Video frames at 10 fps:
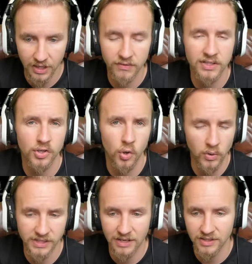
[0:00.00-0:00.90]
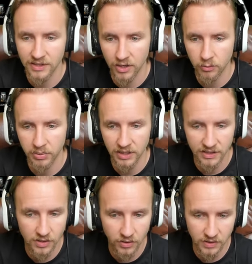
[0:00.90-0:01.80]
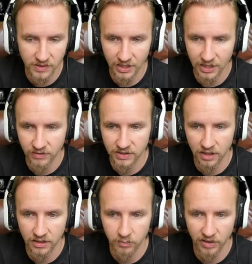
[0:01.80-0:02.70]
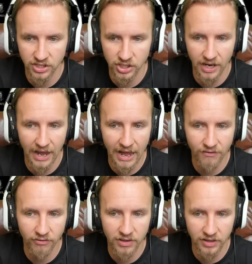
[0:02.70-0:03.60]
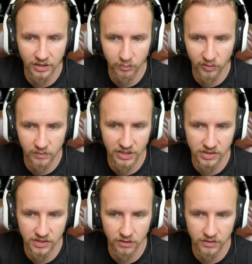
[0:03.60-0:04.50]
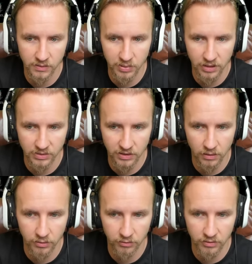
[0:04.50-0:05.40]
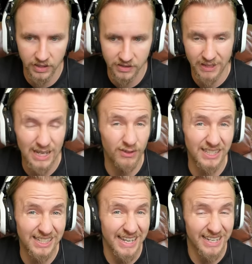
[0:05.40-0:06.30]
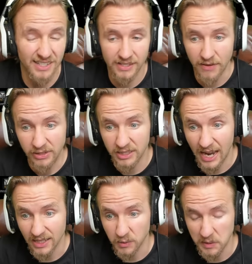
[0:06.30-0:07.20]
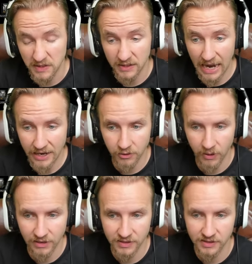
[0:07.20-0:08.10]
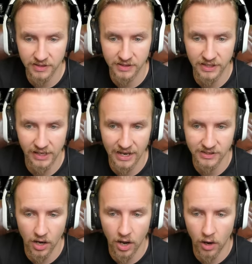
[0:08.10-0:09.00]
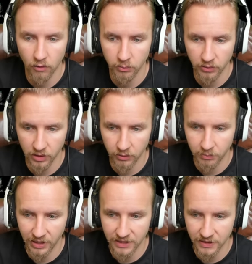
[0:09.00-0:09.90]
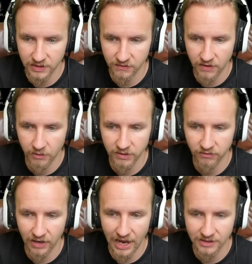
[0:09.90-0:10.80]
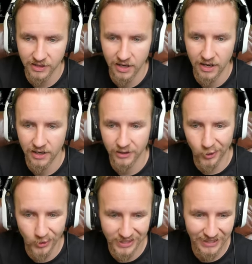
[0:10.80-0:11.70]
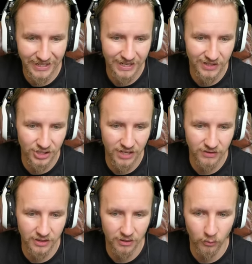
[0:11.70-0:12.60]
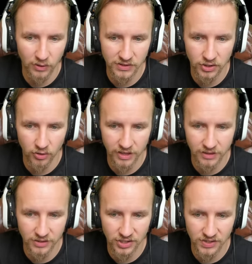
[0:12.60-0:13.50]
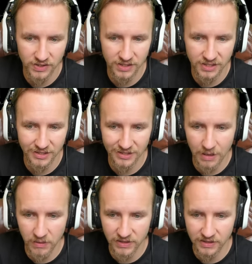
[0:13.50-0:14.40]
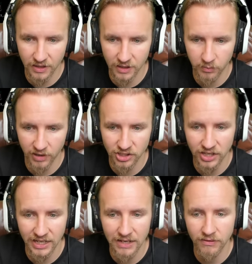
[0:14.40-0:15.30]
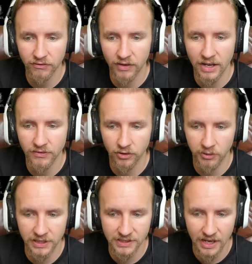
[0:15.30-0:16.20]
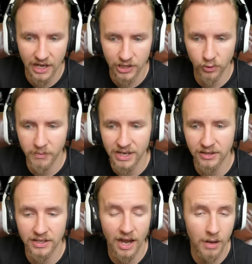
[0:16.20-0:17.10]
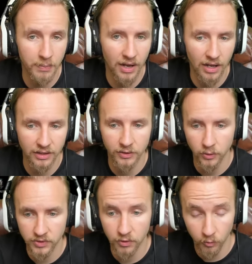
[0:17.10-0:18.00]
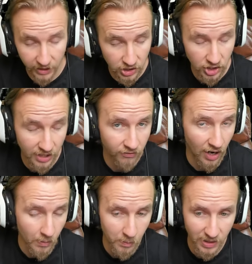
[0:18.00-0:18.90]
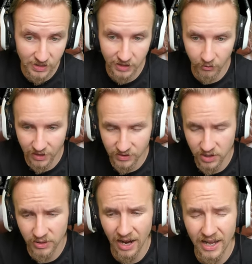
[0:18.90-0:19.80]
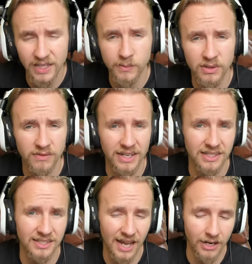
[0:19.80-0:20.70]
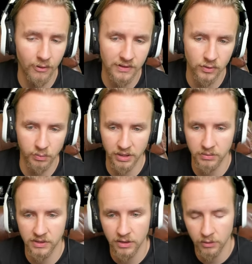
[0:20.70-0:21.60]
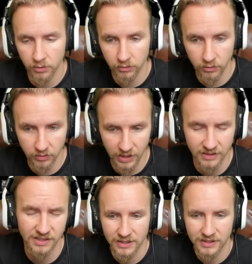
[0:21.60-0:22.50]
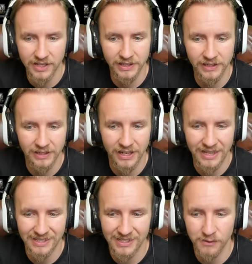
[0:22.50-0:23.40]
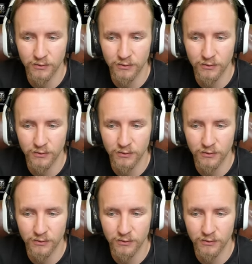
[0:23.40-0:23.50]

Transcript: if it's caught out in the open and it's not using any of its gun depression. Everything pretty much is going to be able to go through this. Even tier 7 tanks with standard rounds as this thing has a horrible lower plate that is very flat. Accordingly, the chieftain wants to try and use just some of its gun depression, even 5 degrees, that will make the upper hull and auto ricochet for armor piercing rounds, and only high explosive anti tank rounds will be able to go through this. Still, this is a